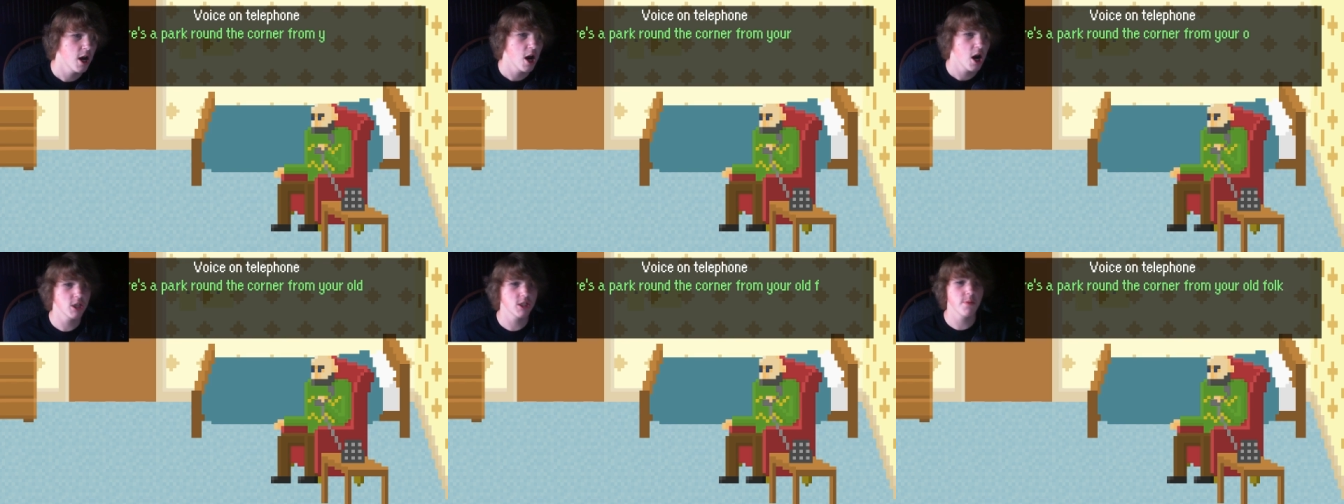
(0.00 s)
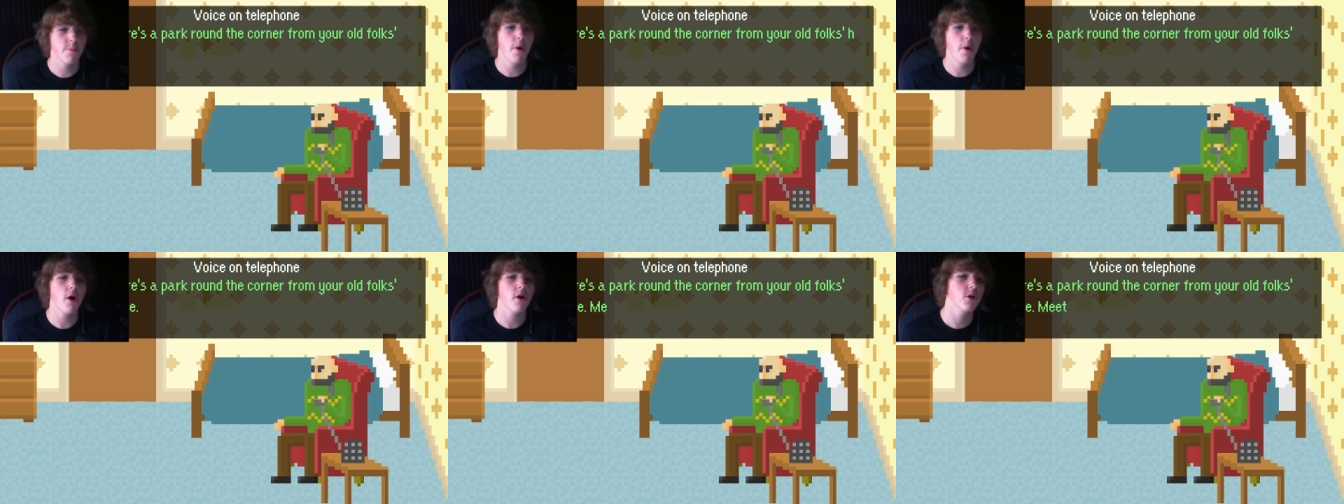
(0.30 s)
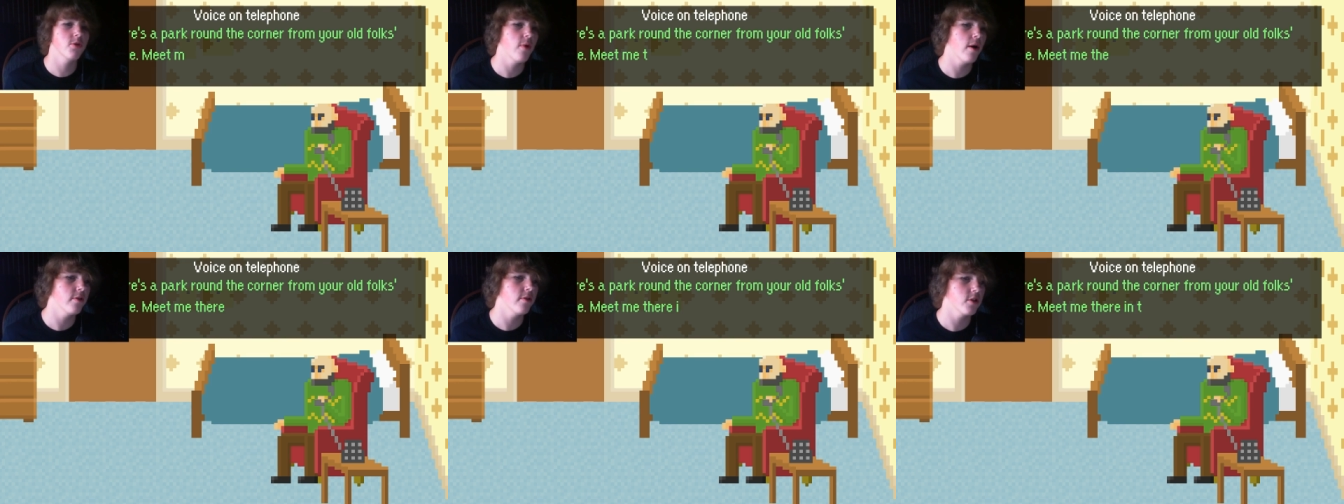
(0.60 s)
There's a park
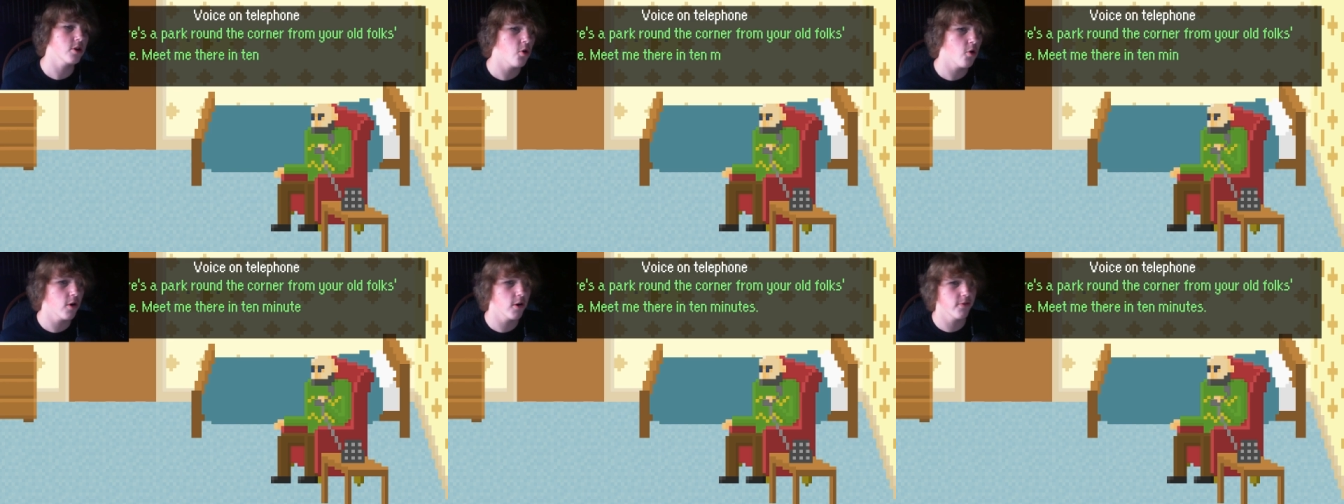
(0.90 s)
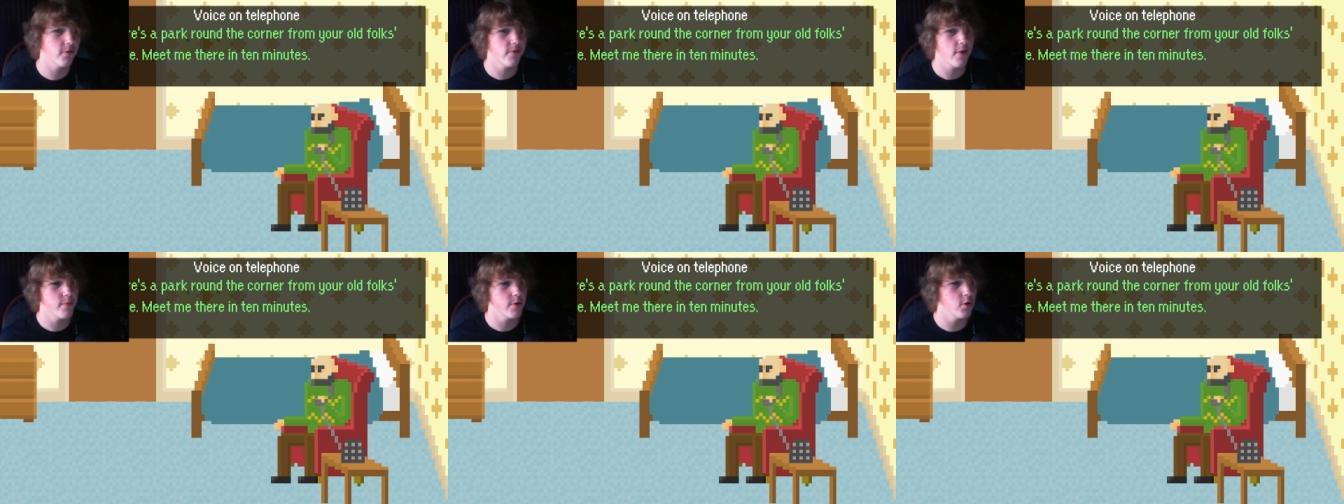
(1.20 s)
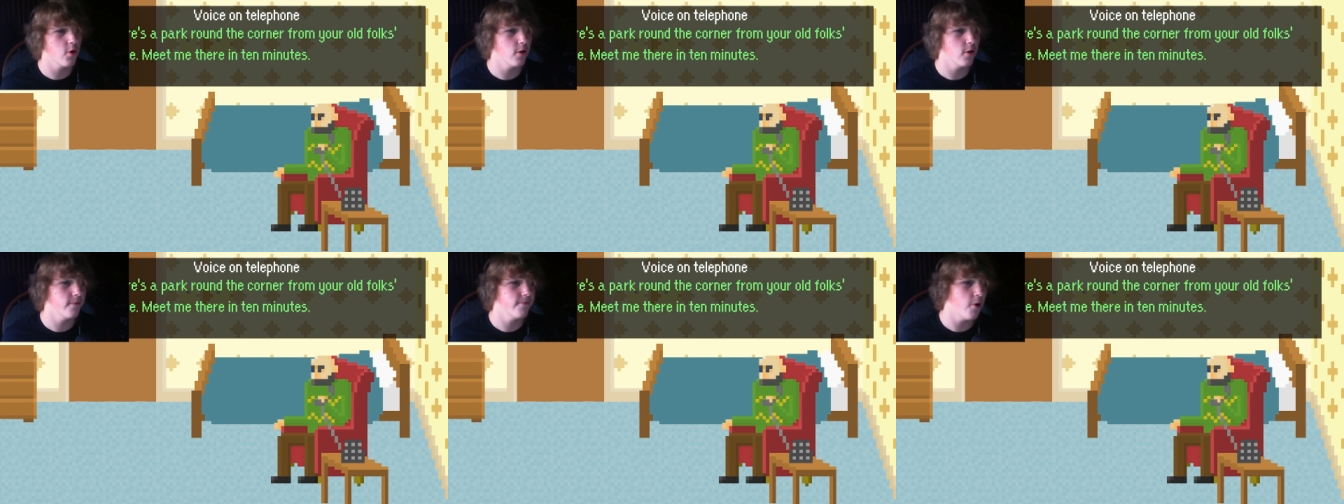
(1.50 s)
around the corner from your
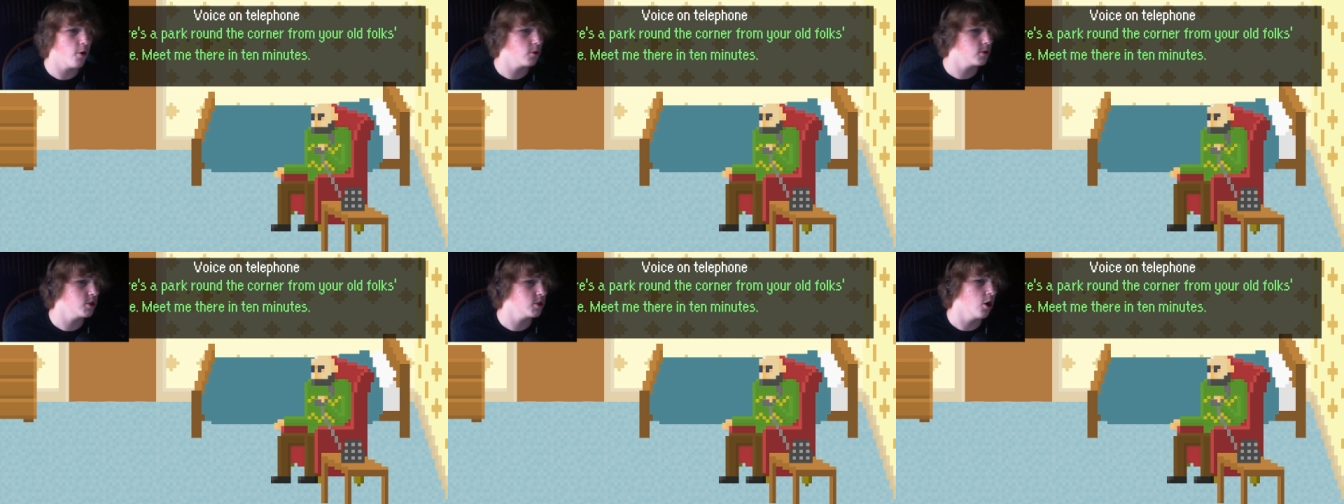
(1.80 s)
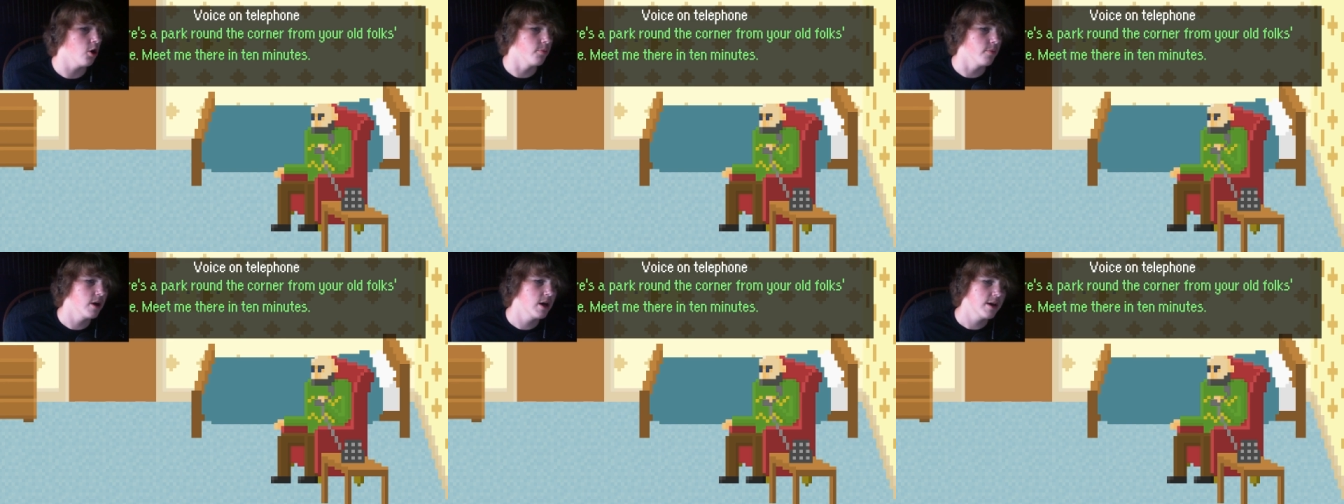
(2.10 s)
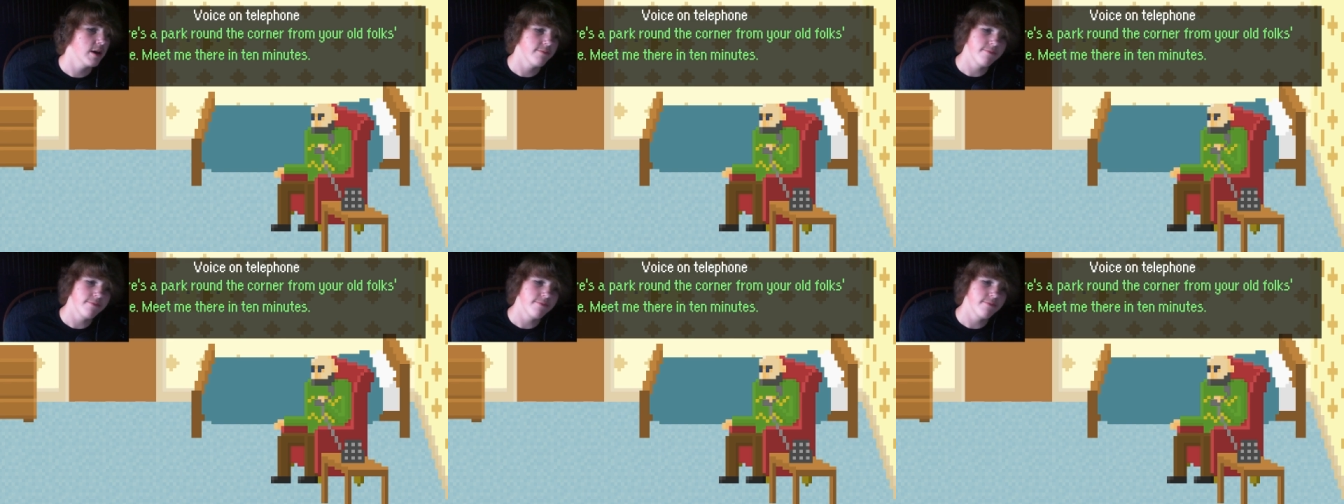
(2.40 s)
old folks' home.